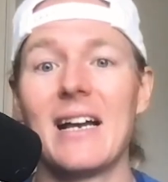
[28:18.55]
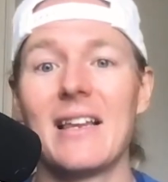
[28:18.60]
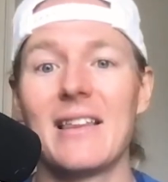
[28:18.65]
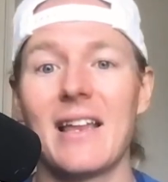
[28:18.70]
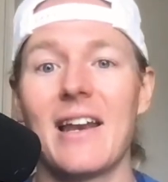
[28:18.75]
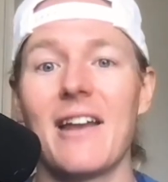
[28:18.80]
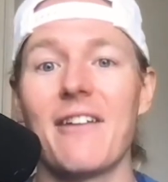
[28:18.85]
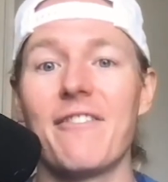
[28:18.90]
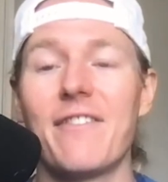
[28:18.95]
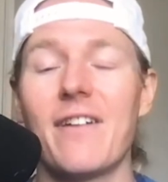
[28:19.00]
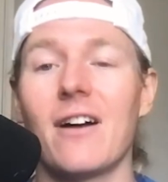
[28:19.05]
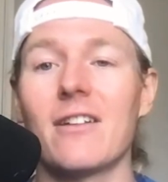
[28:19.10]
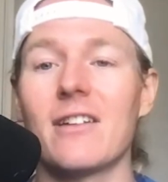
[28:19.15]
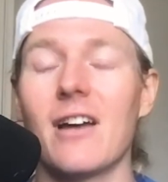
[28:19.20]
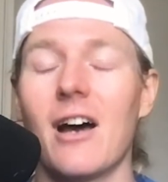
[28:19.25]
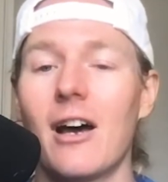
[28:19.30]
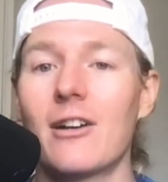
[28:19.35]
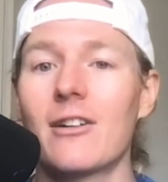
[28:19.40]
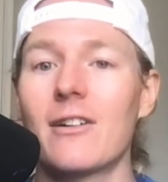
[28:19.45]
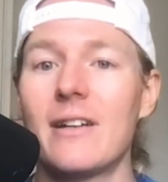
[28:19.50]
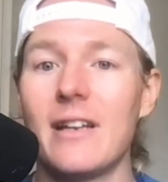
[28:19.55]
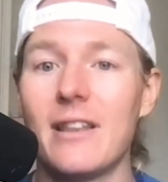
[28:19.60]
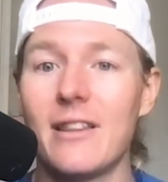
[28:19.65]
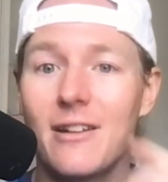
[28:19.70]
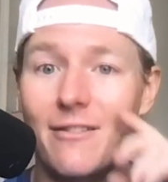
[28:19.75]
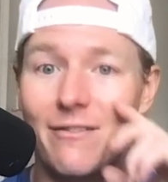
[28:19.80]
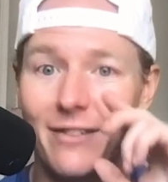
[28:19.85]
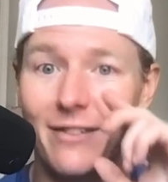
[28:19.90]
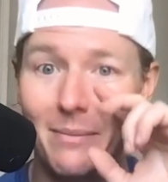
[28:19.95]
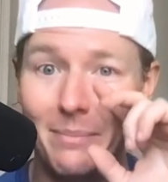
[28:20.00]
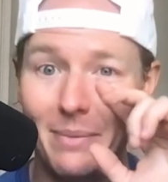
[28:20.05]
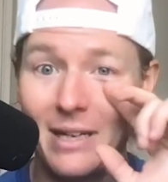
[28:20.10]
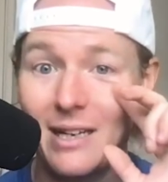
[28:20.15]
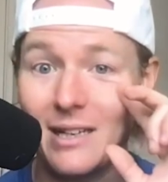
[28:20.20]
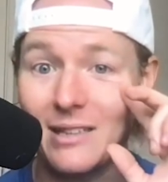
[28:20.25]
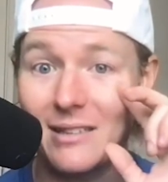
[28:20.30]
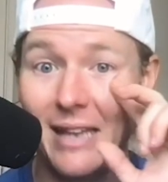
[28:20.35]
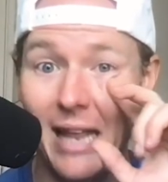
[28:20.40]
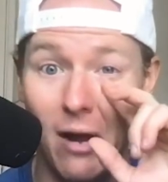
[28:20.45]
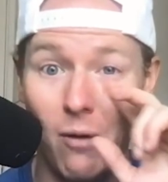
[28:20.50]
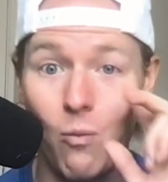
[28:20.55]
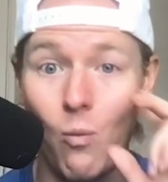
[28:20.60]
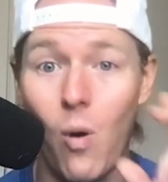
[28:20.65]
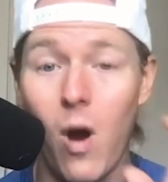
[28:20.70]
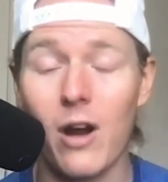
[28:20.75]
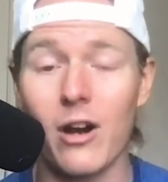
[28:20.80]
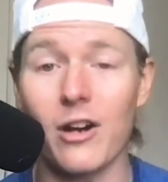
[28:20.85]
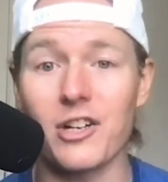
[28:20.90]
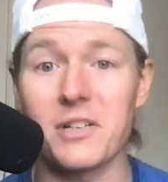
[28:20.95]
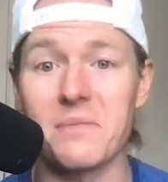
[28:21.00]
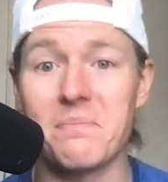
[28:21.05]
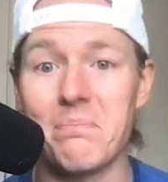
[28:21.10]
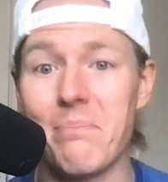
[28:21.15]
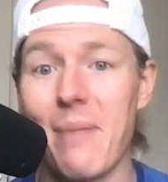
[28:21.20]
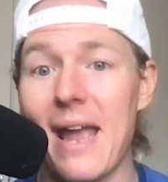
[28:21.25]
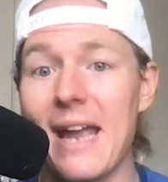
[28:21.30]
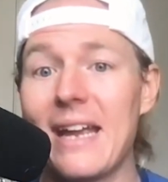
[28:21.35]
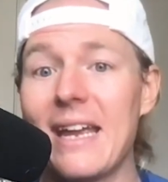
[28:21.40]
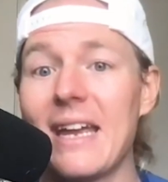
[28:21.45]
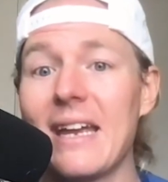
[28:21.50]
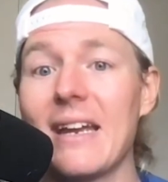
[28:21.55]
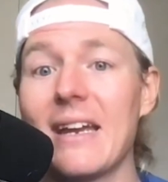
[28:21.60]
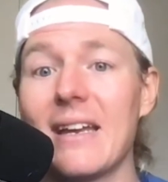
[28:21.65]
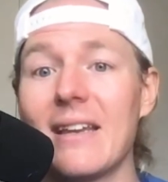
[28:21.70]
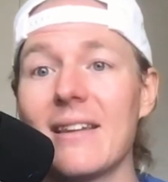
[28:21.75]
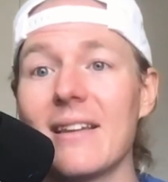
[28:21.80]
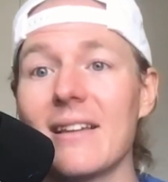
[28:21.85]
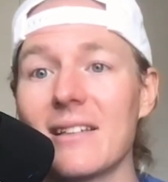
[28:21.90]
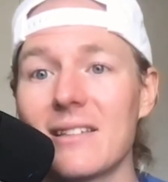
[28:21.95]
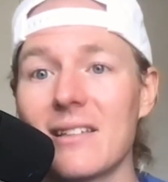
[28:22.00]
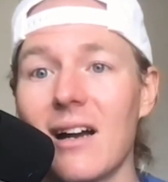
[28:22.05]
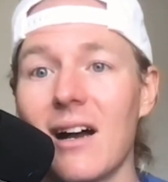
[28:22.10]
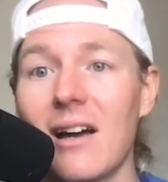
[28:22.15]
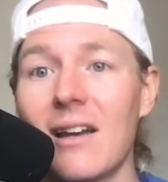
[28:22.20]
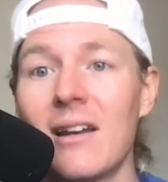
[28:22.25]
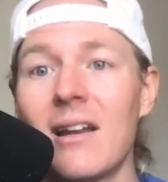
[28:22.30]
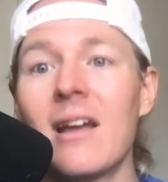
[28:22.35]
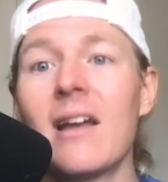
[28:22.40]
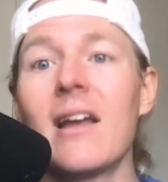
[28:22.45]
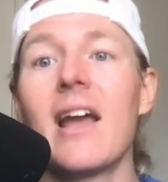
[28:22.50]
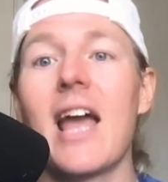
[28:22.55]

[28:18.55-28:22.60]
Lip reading: that it felt underneath your feet because of that water just baking in the sun